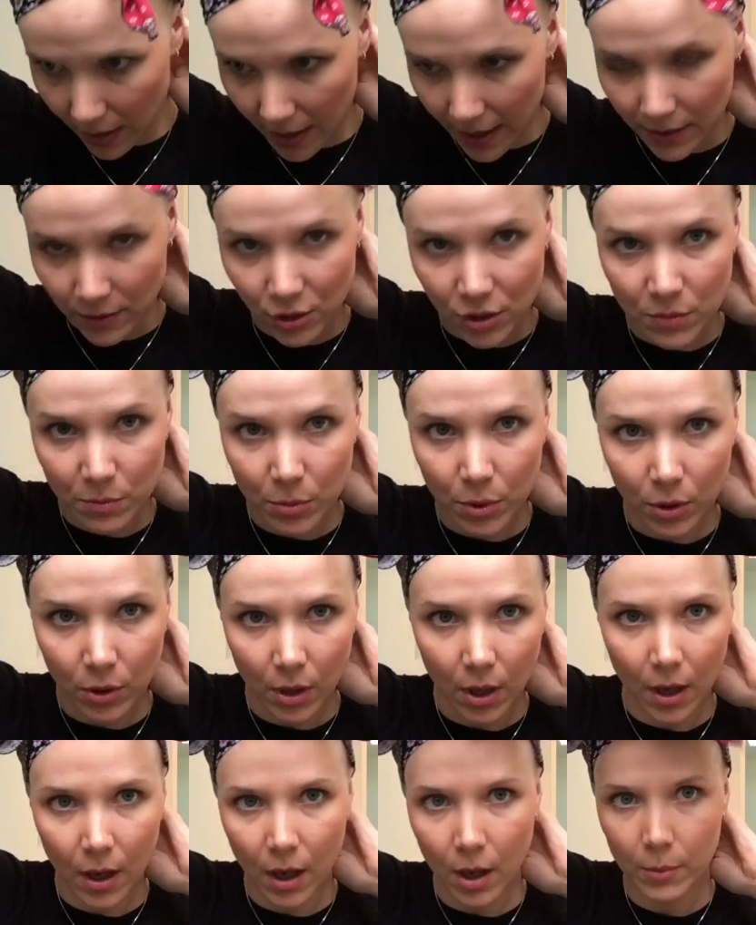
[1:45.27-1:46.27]
and just pull
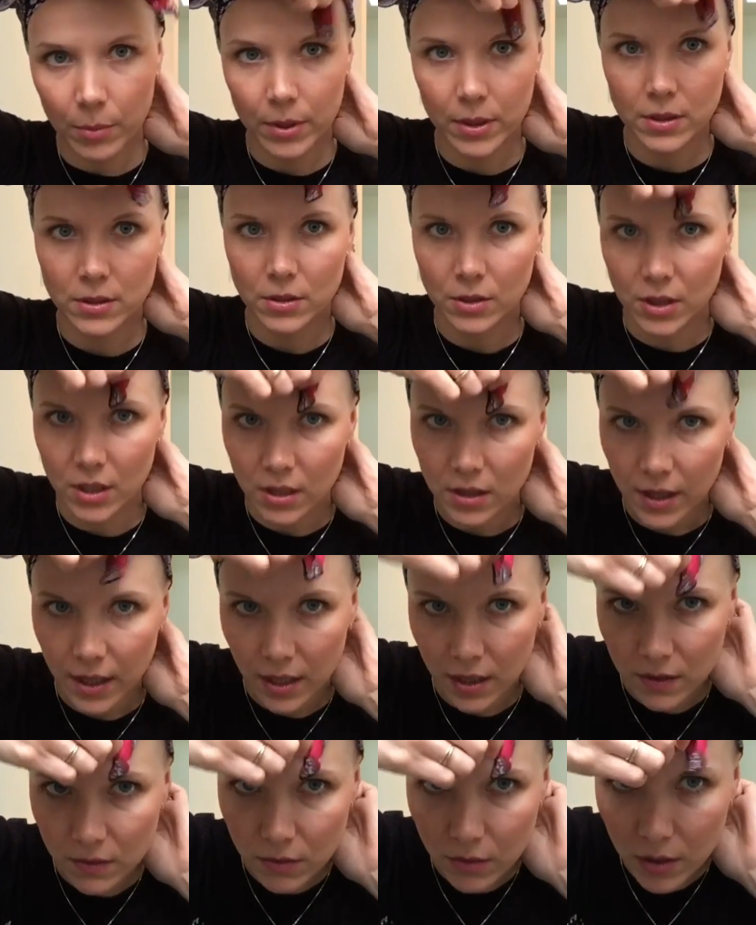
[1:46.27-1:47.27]
it up till you
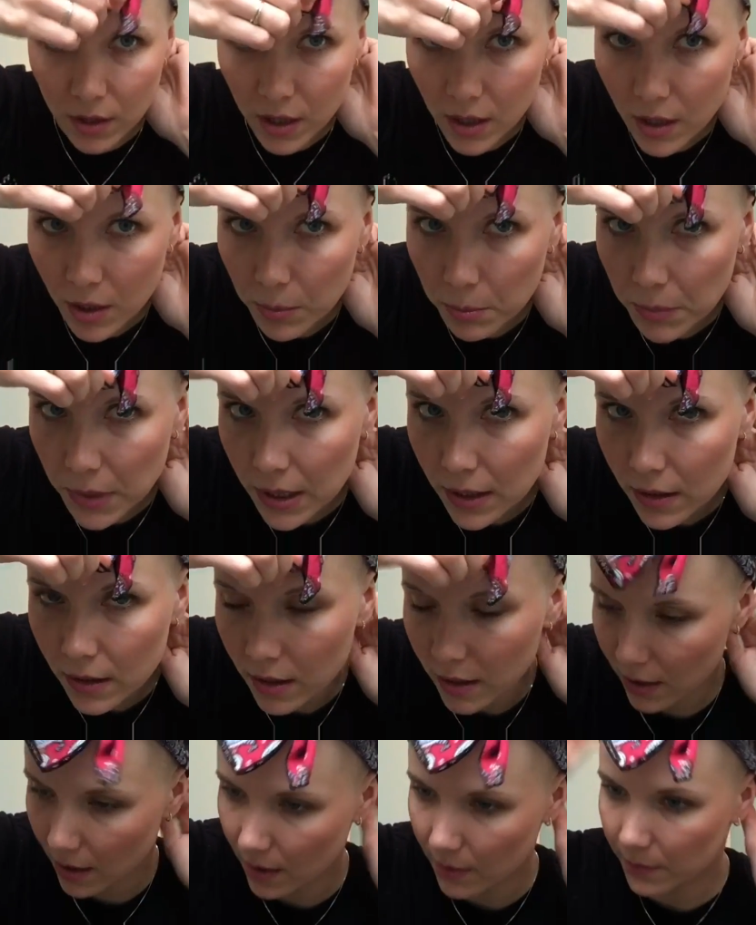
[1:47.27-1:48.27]
think it's going to kind of meet
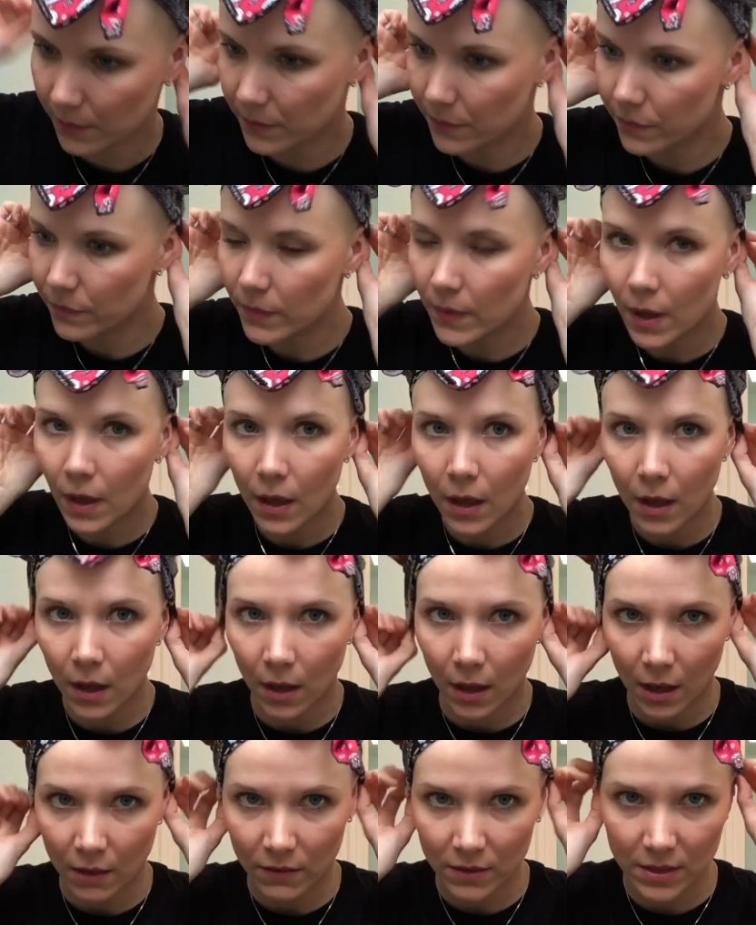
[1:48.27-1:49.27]
there.
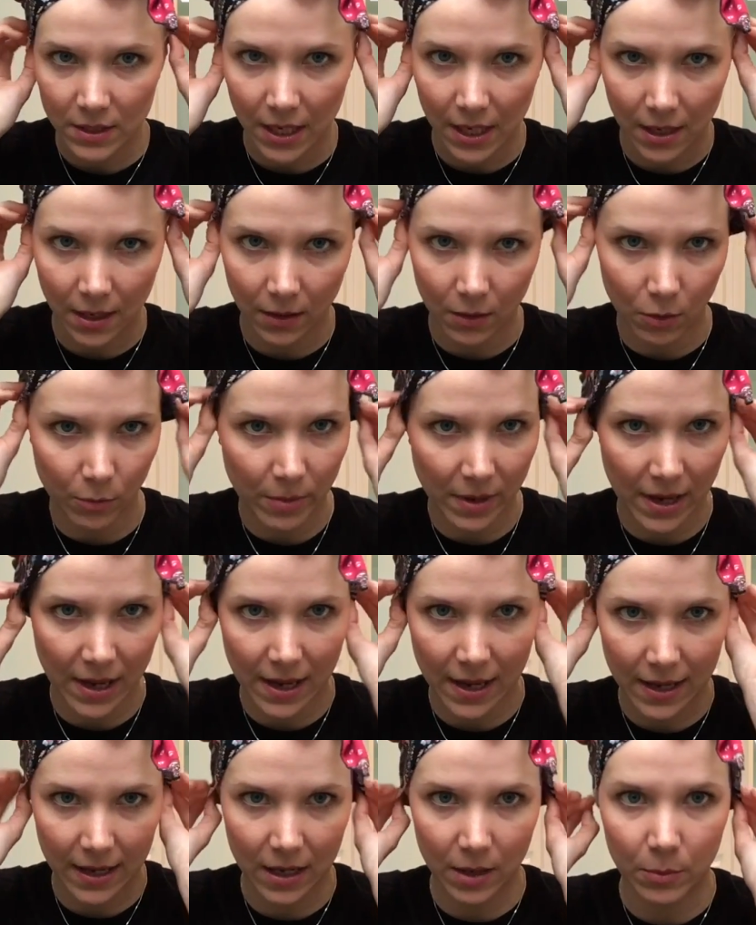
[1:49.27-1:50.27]
If it's getting a little bit
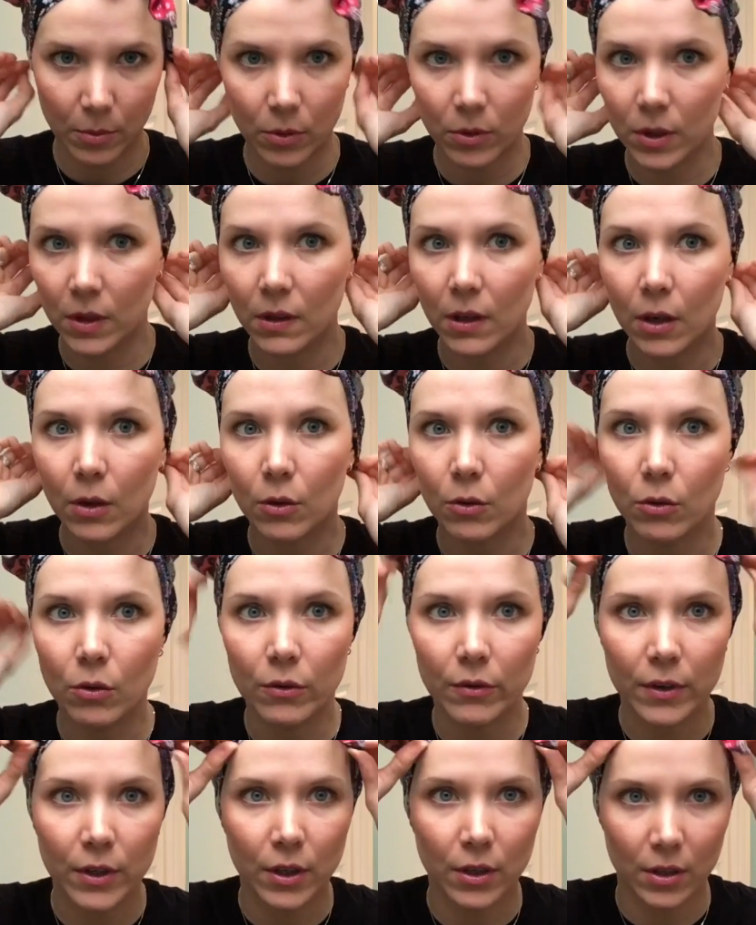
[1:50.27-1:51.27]
high, pull it down
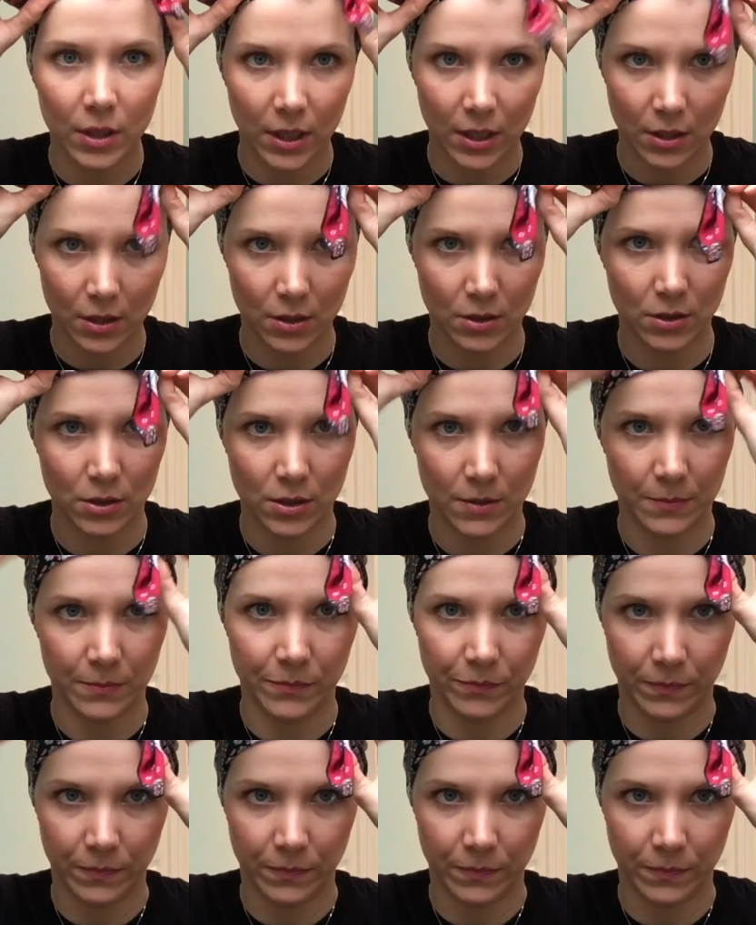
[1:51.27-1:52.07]
over your ears.